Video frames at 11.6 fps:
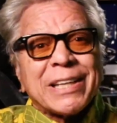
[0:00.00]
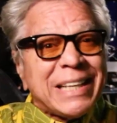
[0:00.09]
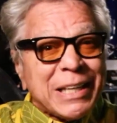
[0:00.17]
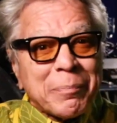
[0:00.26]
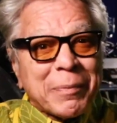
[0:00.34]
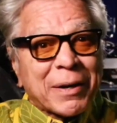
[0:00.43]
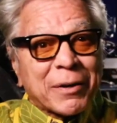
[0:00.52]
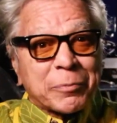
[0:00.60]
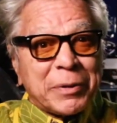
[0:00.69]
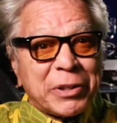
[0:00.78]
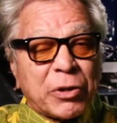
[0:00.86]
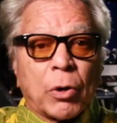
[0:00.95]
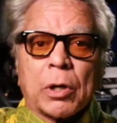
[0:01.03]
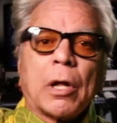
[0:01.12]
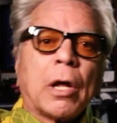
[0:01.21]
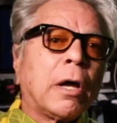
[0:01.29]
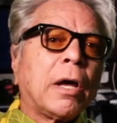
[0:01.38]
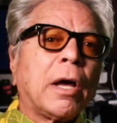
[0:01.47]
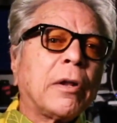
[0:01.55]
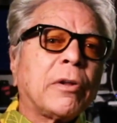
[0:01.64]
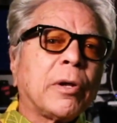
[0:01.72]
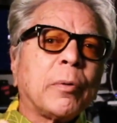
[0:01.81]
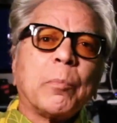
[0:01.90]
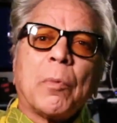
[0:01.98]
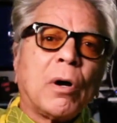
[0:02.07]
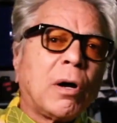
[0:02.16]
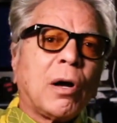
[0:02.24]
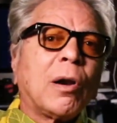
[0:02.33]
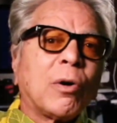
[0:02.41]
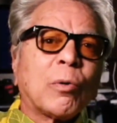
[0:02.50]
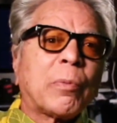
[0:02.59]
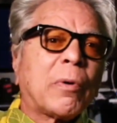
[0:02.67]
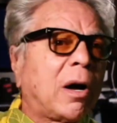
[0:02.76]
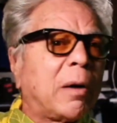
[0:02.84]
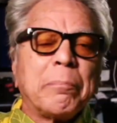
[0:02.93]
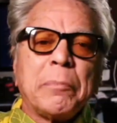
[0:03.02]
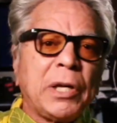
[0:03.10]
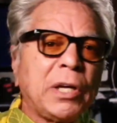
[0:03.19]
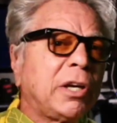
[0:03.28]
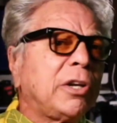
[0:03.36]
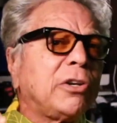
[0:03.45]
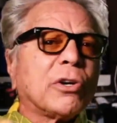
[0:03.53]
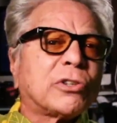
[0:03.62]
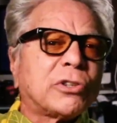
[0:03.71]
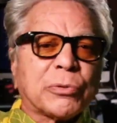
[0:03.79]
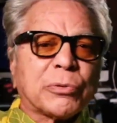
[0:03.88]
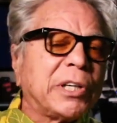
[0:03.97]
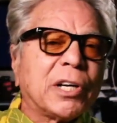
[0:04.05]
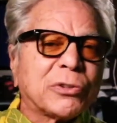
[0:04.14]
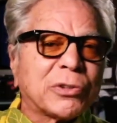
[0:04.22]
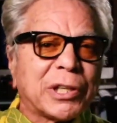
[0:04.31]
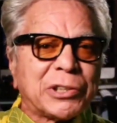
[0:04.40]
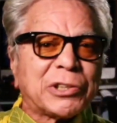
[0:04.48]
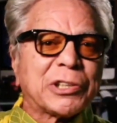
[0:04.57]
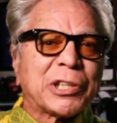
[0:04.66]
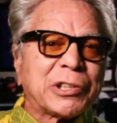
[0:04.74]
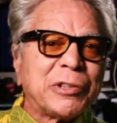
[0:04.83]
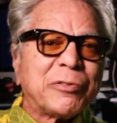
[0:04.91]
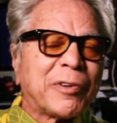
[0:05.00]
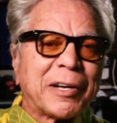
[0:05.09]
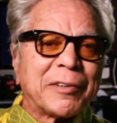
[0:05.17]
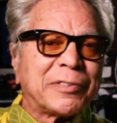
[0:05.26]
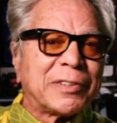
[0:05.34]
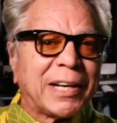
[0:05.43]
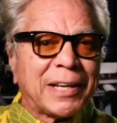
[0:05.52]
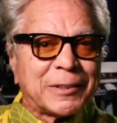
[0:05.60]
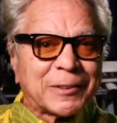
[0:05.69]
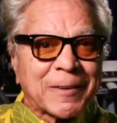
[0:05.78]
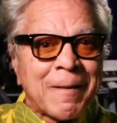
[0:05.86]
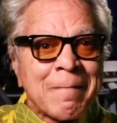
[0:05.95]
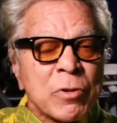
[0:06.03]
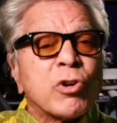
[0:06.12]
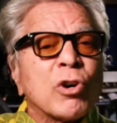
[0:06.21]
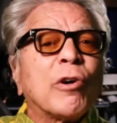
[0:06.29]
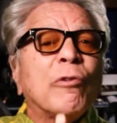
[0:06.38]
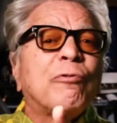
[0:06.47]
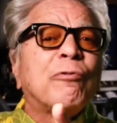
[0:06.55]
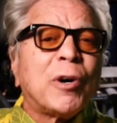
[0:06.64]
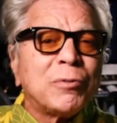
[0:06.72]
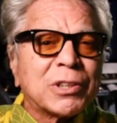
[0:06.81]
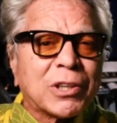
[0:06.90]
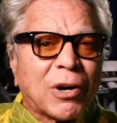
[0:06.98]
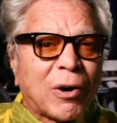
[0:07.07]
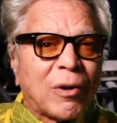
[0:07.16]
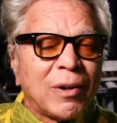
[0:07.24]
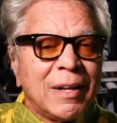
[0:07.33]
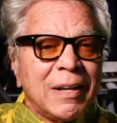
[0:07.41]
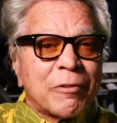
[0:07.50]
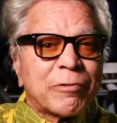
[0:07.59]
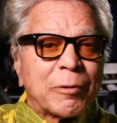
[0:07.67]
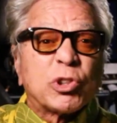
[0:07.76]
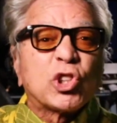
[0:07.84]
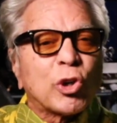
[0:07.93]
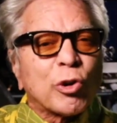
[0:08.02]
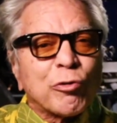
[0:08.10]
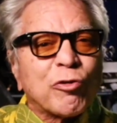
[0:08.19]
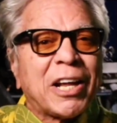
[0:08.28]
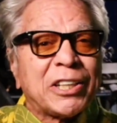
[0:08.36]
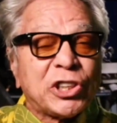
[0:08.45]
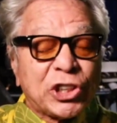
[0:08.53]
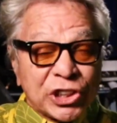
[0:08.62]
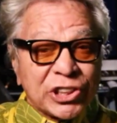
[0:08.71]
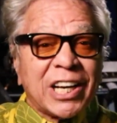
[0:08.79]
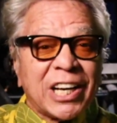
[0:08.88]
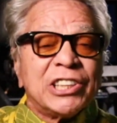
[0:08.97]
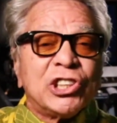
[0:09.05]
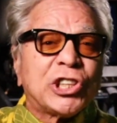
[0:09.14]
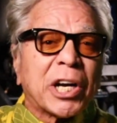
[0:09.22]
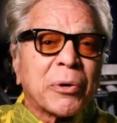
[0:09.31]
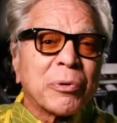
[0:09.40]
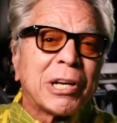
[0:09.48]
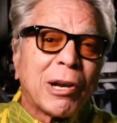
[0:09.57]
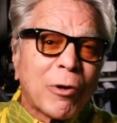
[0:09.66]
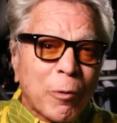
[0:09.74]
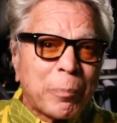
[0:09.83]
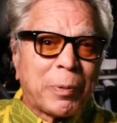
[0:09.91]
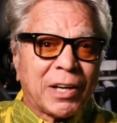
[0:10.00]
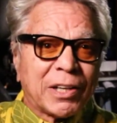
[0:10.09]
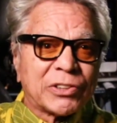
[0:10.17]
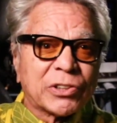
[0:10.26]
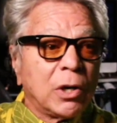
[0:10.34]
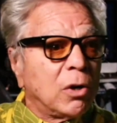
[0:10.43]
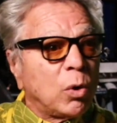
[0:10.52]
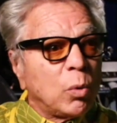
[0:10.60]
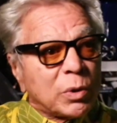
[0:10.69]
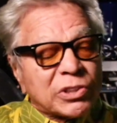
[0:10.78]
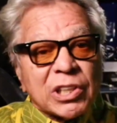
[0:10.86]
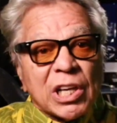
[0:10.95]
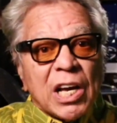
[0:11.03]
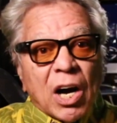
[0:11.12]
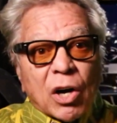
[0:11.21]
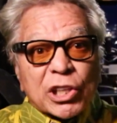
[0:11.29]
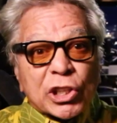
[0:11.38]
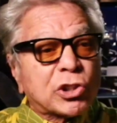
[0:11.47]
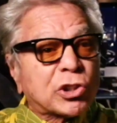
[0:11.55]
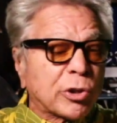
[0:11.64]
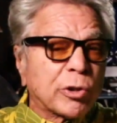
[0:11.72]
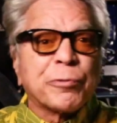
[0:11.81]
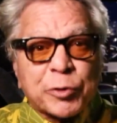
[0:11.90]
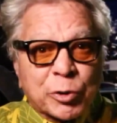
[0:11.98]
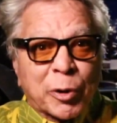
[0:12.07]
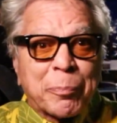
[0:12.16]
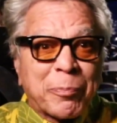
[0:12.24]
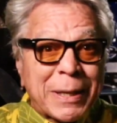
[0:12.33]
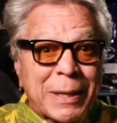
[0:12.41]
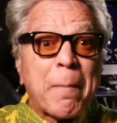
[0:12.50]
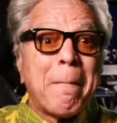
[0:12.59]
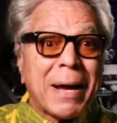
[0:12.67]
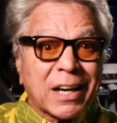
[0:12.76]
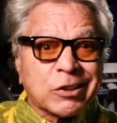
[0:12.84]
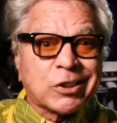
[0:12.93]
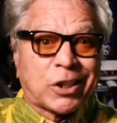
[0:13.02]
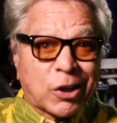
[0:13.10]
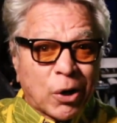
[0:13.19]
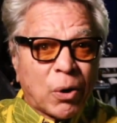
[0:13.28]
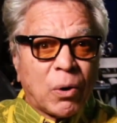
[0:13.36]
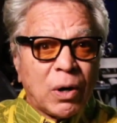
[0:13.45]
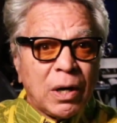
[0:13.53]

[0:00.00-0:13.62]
emailed me going, Eddie, mahalo, bra, me and your 365 days. Took a phone call from surf legend Gerry Lopez, who was on a surf trip in Mexico